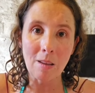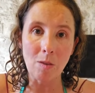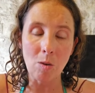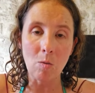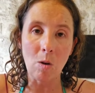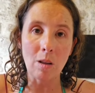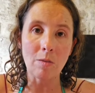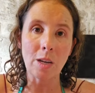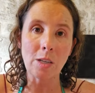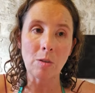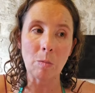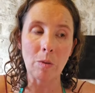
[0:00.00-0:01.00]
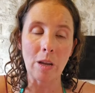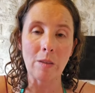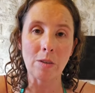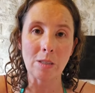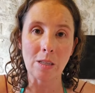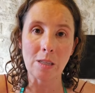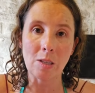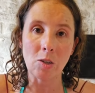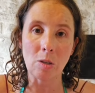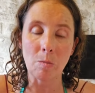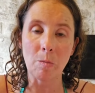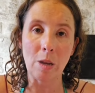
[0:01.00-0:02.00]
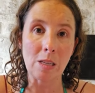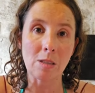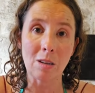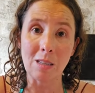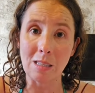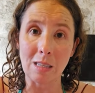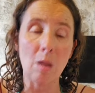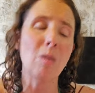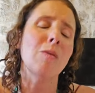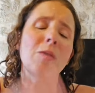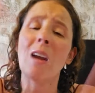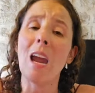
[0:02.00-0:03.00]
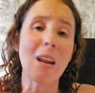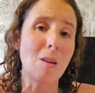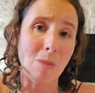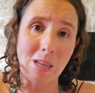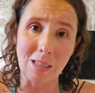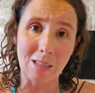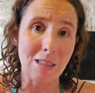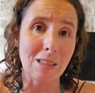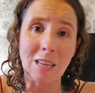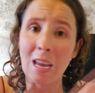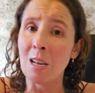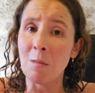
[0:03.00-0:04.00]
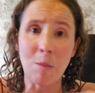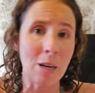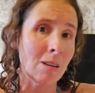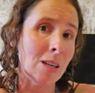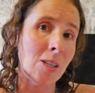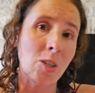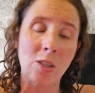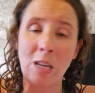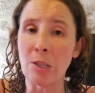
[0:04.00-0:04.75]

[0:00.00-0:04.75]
If you qualify to apply for citizenship based on descent or for any reason, descent, marriage,